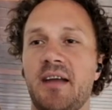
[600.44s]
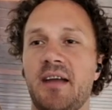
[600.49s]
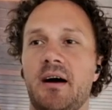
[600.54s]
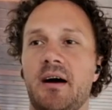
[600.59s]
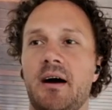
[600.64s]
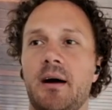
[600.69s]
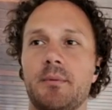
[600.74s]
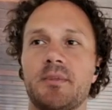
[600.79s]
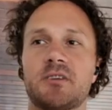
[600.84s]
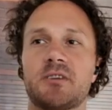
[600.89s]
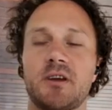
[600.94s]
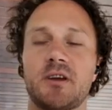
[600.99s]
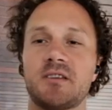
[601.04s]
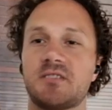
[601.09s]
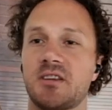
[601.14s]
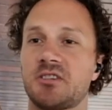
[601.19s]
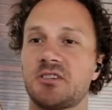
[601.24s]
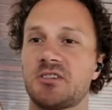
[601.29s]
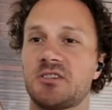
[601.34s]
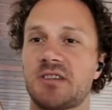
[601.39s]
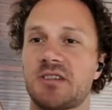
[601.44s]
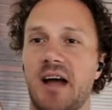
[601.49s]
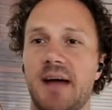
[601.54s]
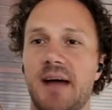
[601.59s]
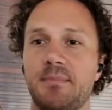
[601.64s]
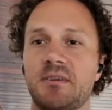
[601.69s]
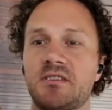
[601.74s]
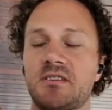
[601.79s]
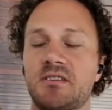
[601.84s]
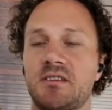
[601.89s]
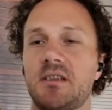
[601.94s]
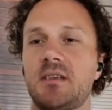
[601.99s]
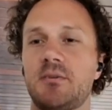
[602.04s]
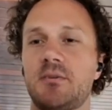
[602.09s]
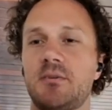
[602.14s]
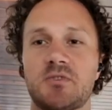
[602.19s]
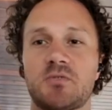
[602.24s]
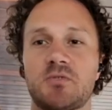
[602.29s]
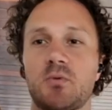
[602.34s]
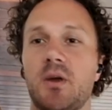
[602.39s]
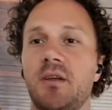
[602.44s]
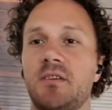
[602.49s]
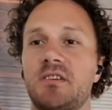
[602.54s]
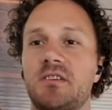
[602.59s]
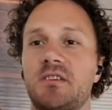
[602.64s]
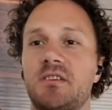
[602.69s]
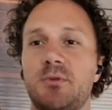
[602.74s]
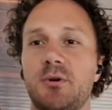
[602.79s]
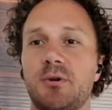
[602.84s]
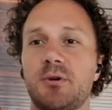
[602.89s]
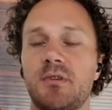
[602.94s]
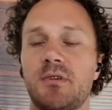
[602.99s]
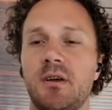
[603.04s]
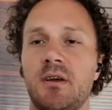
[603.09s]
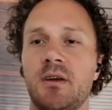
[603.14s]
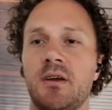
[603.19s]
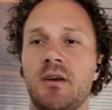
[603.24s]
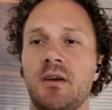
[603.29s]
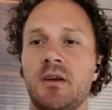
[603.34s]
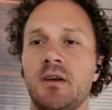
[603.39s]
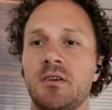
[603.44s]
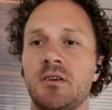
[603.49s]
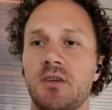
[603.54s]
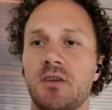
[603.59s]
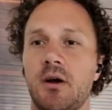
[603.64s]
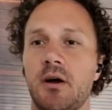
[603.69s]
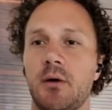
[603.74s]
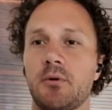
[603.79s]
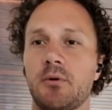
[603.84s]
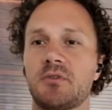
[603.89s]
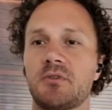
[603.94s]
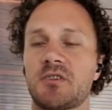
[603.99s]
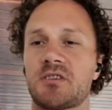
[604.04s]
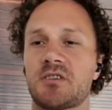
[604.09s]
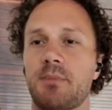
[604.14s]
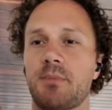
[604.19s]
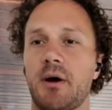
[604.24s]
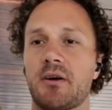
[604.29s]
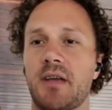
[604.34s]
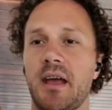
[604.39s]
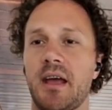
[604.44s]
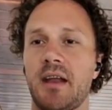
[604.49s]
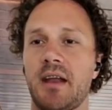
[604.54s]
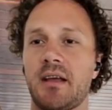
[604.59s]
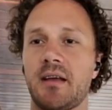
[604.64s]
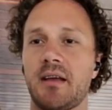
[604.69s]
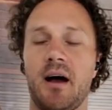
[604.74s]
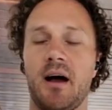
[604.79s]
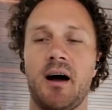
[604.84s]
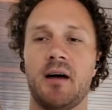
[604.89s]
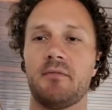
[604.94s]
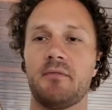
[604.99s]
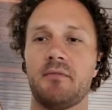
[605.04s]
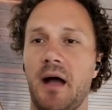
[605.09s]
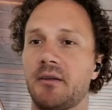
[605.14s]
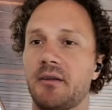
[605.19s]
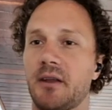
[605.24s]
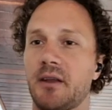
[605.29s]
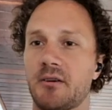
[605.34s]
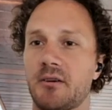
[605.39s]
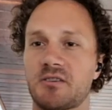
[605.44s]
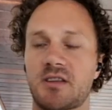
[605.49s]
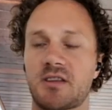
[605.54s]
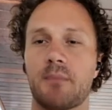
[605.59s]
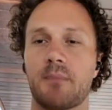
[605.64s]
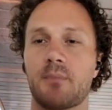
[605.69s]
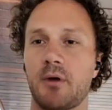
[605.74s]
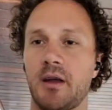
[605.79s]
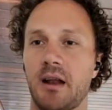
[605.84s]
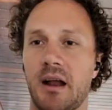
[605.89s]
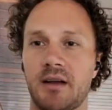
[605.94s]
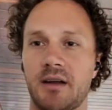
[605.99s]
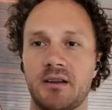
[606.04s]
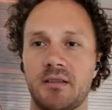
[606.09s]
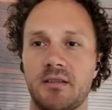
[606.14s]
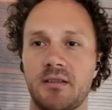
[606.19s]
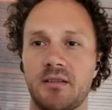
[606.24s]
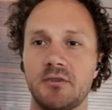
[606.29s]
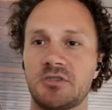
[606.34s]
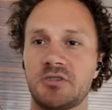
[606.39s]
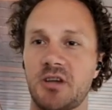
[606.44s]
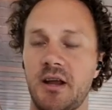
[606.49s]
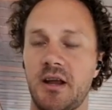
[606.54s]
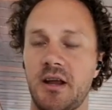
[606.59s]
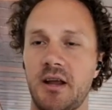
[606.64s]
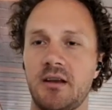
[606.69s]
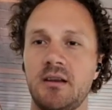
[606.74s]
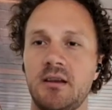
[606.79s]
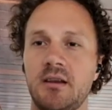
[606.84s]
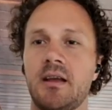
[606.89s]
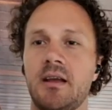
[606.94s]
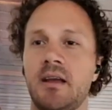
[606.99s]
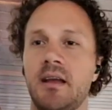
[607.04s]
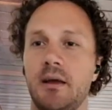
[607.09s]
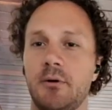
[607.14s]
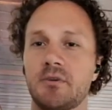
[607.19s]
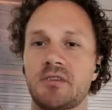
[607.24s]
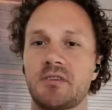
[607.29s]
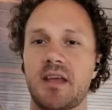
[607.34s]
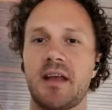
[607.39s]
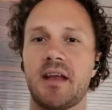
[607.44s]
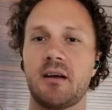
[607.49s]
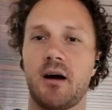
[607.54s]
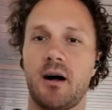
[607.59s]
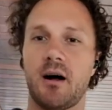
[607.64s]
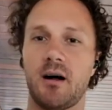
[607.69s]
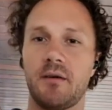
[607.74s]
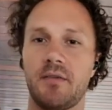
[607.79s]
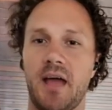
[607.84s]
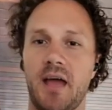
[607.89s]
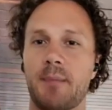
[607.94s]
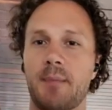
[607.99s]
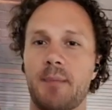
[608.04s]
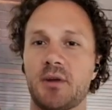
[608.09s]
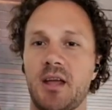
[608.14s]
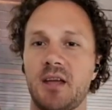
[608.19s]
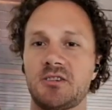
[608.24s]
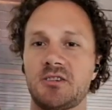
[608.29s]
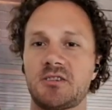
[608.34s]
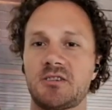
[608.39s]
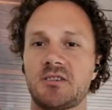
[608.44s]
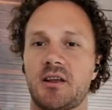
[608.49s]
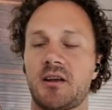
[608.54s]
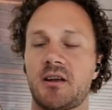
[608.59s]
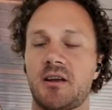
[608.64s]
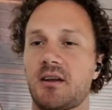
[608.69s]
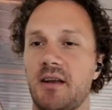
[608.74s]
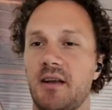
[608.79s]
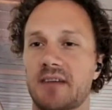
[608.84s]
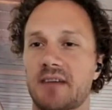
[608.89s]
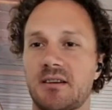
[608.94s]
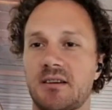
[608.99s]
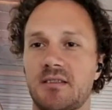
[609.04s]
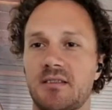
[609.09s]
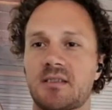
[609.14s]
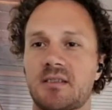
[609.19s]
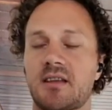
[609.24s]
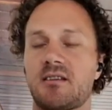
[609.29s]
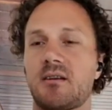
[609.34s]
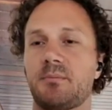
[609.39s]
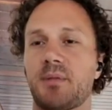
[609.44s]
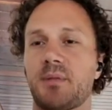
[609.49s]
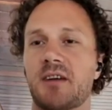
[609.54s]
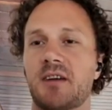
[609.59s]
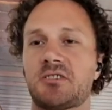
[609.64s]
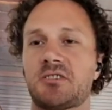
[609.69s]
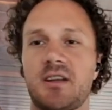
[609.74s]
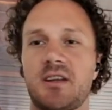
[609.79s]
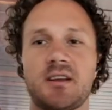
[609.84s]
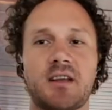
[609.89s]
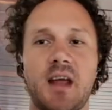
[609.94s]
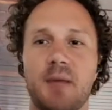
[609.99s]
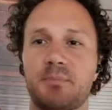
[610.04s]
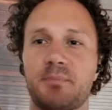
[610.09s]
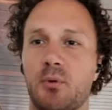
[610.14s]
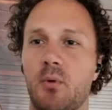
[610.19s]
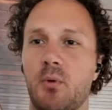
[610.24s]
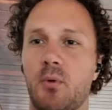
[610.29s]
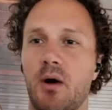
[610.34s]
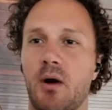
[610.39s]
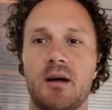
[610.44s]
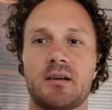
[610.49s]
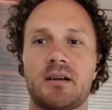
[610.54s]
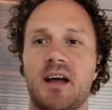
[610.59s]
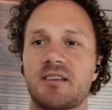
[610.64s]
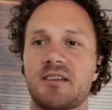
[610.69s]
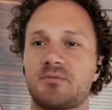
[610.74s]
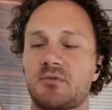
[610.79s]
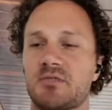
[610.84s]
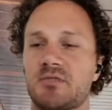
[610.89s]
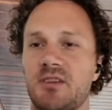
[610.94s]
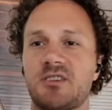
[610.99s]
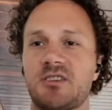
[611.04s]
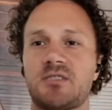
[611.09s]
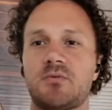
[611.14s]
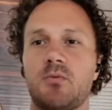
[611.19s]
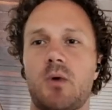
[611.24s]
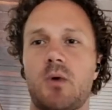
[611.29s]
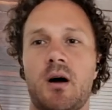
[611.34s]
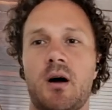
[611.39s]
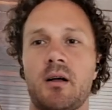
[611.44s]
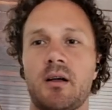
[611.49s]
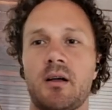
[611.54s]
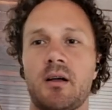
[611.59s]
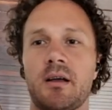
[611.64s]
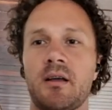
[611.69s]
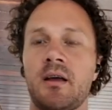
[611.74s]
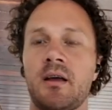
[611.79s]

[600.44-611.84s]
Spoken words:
the transition to IBC was really smooth. So it was just about getting validators to upgrade onto the new chain. It was getting all of the applications that are connecting the Sentinel blockchain, Kepler Wallet, Cosmos Station Wallet,